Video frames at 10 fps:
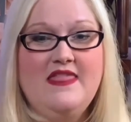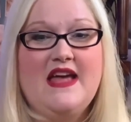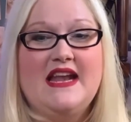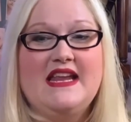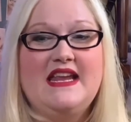
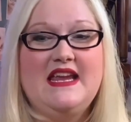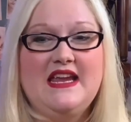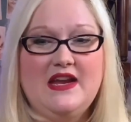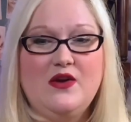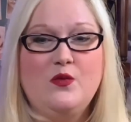that
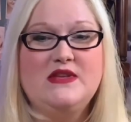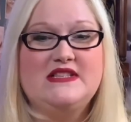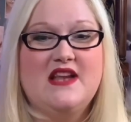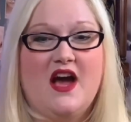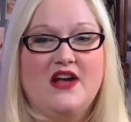he was
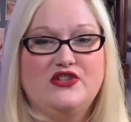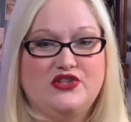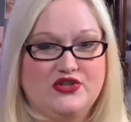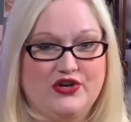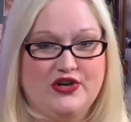not
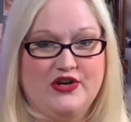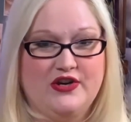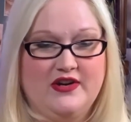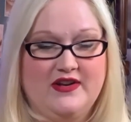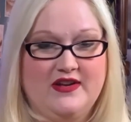sure